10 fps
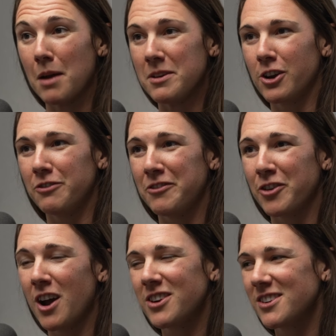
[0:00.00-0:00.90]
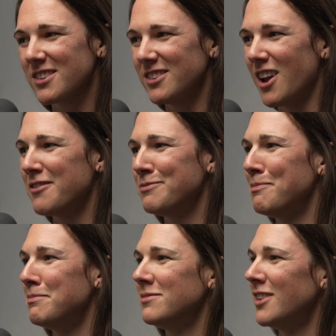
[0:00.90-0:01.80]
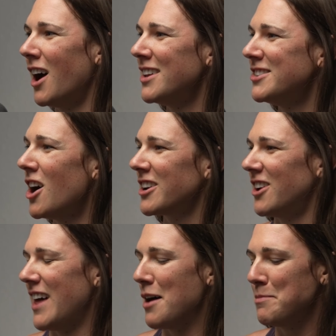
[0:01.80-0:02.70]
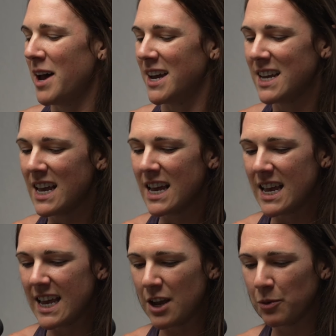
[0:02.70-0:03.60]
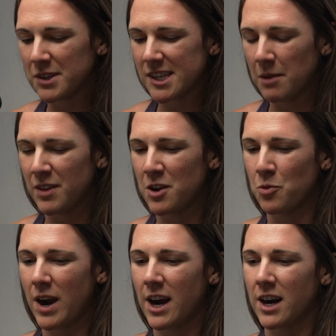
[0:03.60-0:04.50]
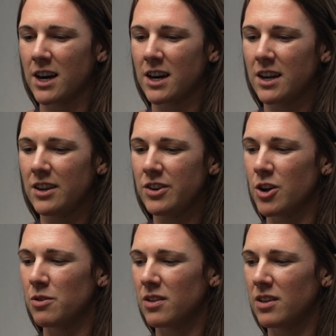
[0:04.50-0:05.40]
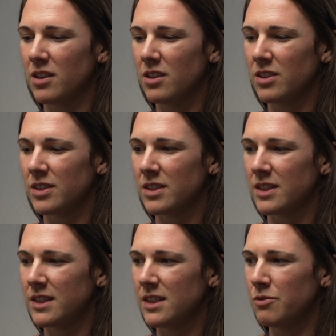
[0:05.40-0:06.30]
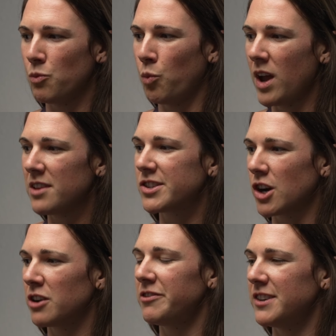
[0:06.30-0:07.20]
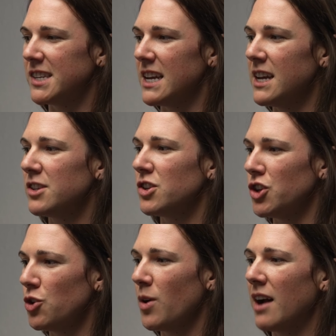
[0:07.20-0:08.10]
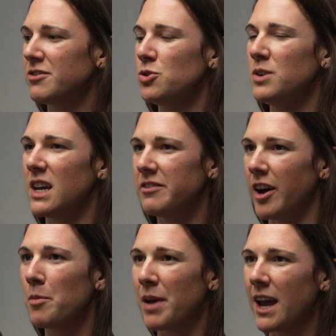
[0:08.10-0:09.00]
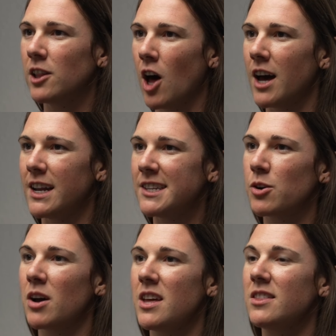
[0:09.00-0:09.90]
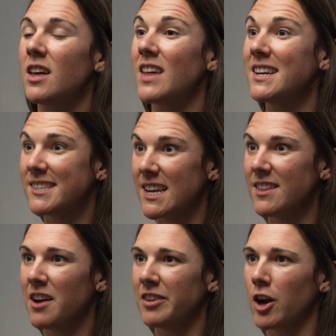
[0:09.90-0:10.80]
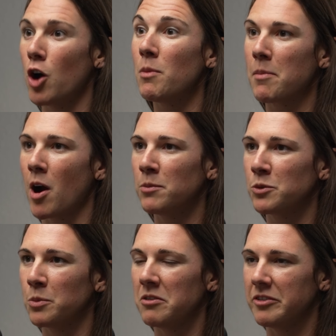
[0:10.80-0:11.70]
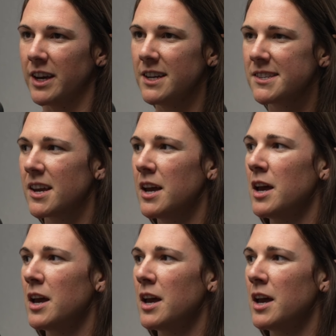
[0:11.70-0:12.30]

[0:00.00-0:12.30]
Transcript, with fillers: Might be a good fit for others. Not, not dogging on that, but it was something where you know with certain physiques, you have to give up a lot. And so I think that they see that like, oh, my problems will be fixed.